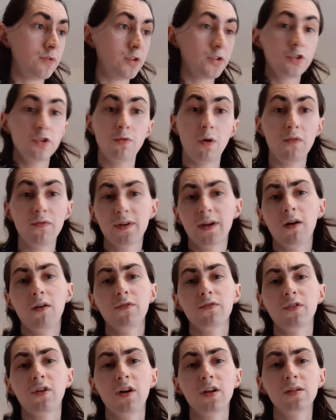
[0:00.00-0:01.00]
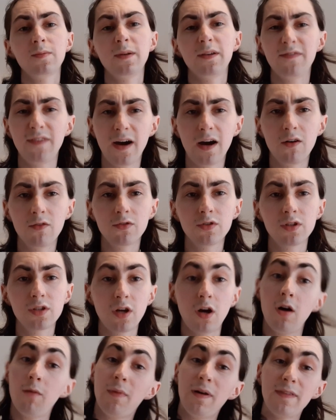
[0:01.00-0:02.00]
two other girls are going to be found,
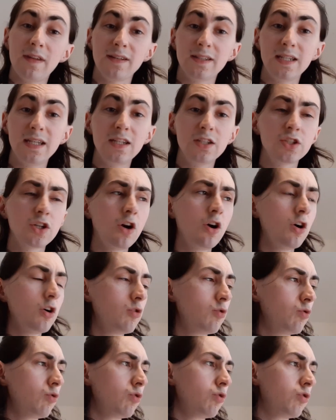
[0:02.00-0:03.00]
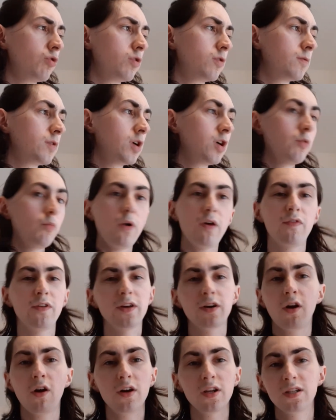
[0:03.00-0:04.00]
and the teacher, or whether they're
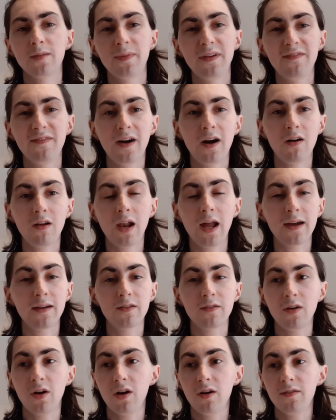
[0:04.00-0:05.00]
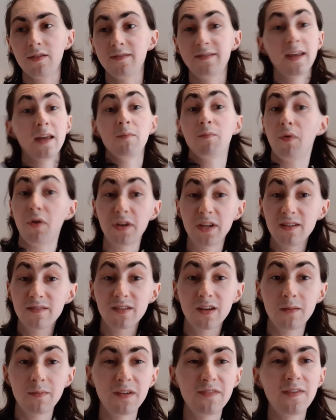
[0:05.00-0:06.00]
going to be found, like dead bodies are
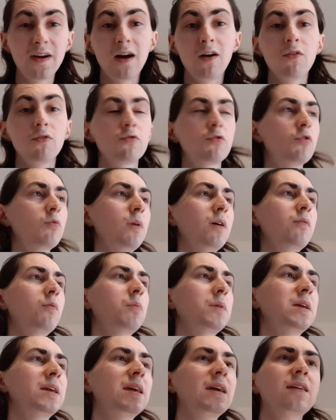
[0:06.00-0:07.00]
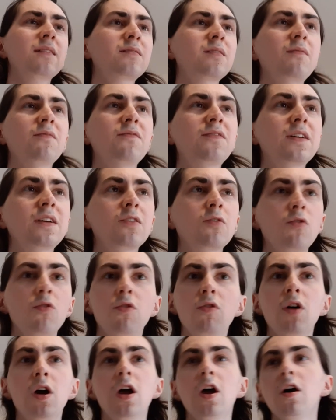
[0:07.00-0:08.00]
going to be found, or whether we hear something,
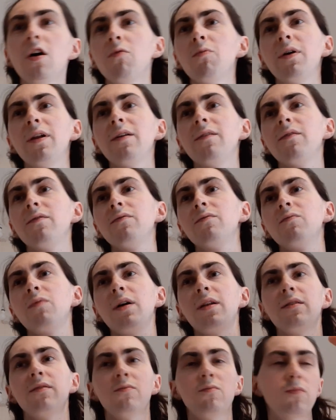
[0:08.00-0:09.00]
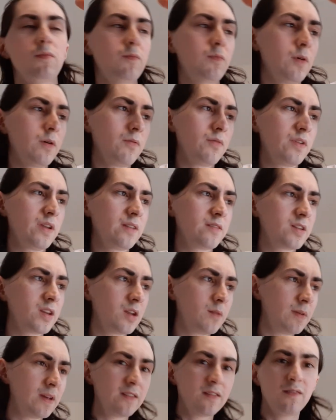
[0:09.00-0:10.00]
or whether there's going
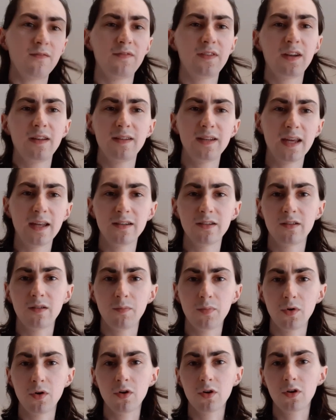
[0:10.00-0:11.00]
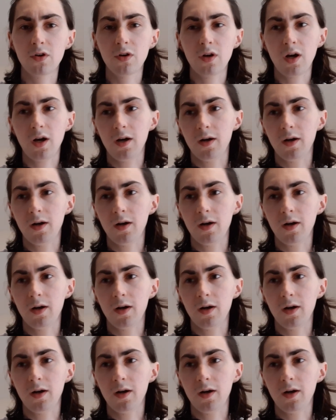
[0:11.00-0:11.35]
to be something at the end of the book,